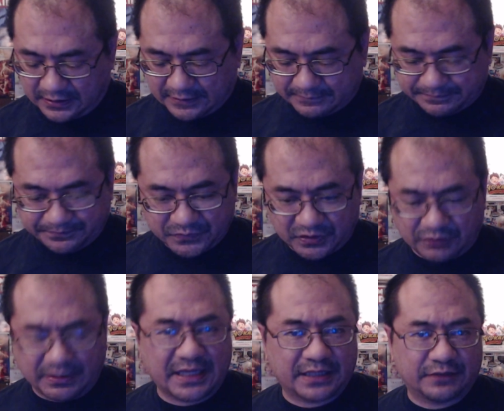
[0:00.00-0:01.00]

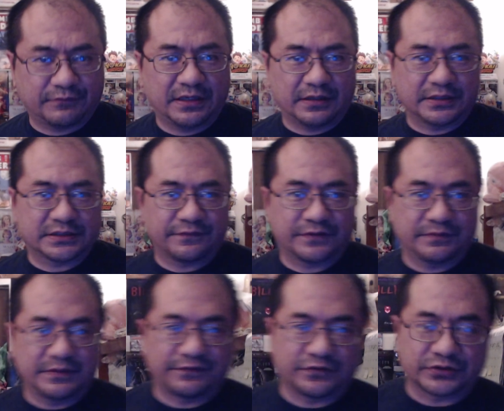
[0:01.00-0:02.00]
Noah Hathaway, also
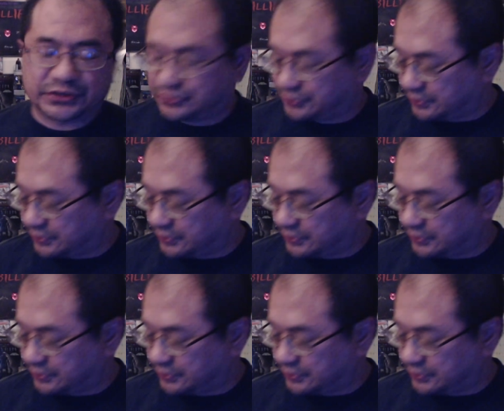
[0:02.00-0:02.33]
from the first